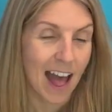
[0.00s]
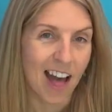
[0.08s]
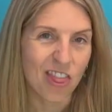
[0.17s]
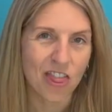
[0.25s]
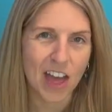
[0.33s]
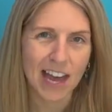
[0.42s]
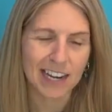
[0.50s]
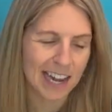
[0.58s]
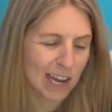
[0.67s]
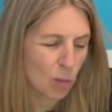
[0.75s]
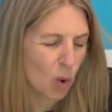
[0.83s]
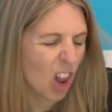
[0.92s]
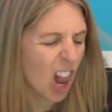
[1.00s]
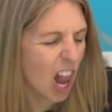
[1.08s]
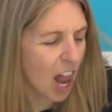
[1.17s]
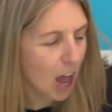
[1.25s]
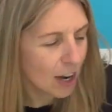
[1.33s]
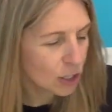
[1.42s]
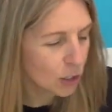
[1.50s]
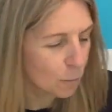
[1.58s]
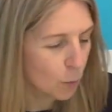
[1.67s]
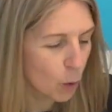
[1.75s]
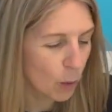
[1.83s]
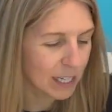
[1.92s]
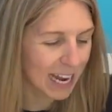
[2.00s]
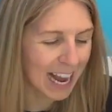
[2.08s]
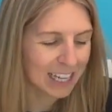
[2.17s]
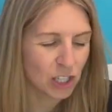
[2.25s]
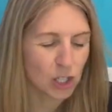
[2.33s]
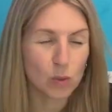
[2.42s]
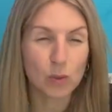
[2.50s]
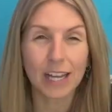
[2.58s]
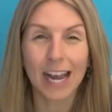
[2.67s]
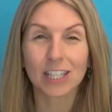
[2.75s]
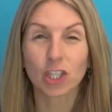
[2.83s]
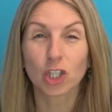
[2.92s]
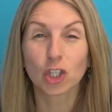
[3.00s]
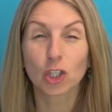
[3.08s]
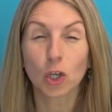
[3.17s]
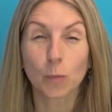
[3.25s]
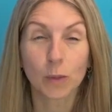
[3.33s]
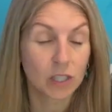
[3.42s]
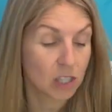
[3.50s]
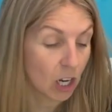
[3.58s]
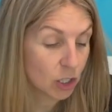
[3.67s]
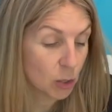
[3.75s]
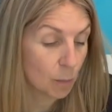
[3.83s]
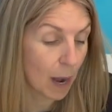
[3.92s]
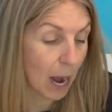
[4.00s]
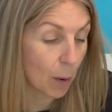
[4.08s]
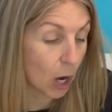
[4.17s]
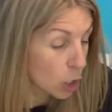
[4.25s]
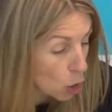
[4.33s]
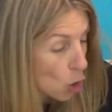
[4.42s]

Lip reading: And then it will lunge forward and use a super suction power